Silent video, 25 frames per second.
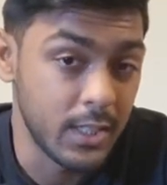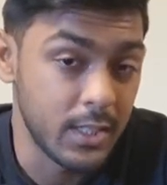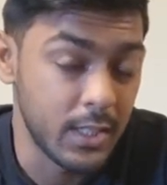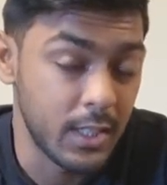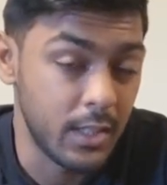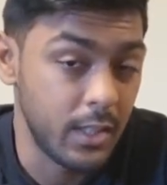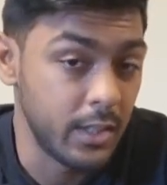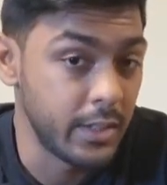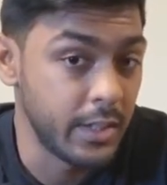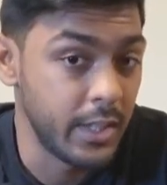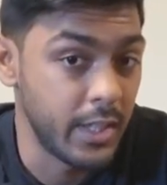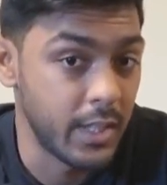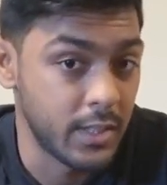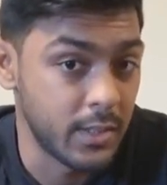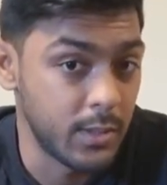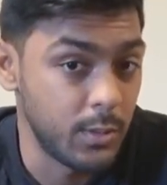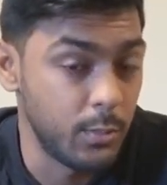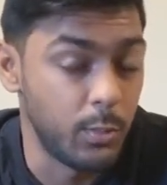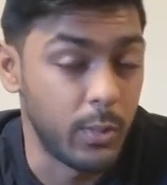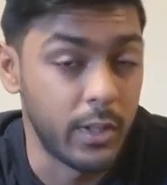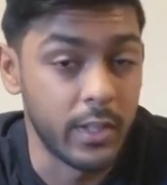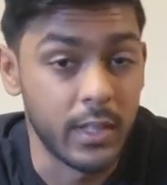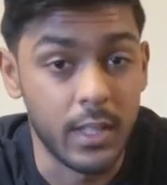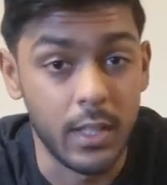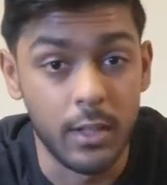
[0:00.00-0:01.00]
cells tested
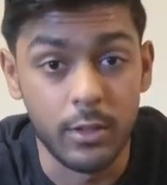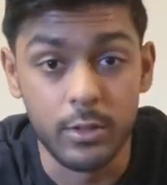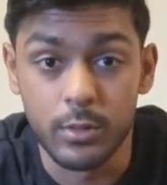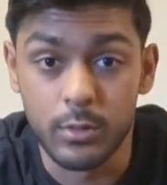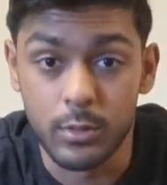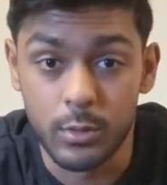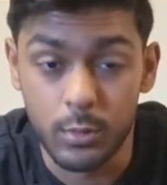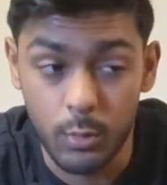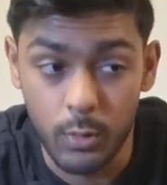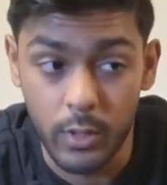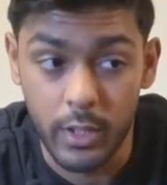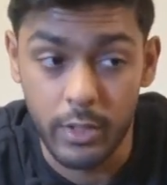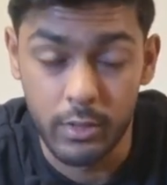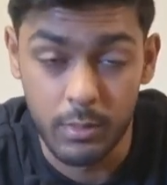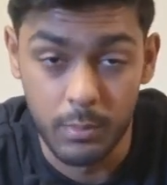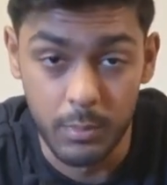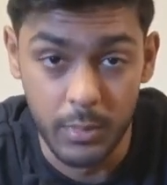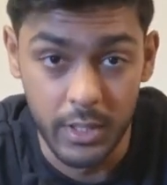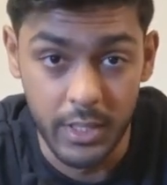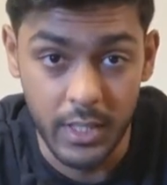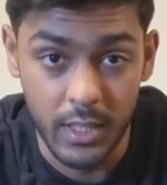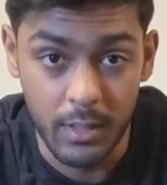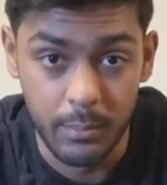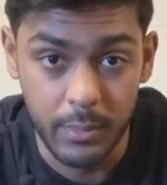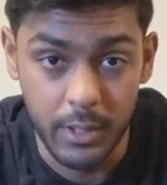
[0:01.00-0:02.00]
1200
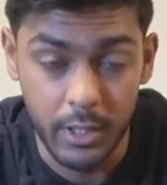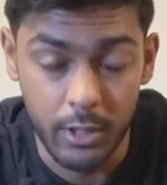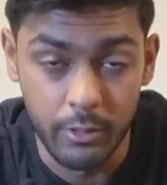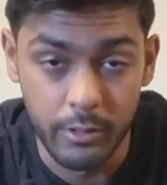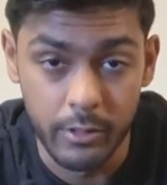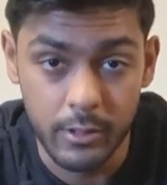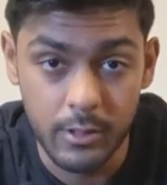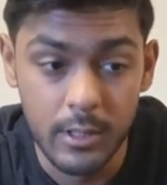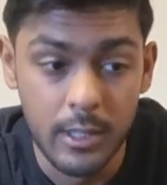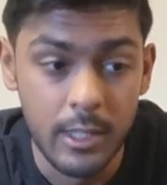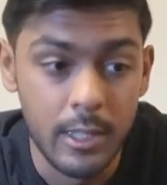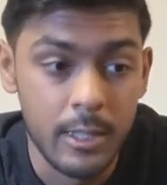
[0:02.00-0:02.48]
milliamp hours.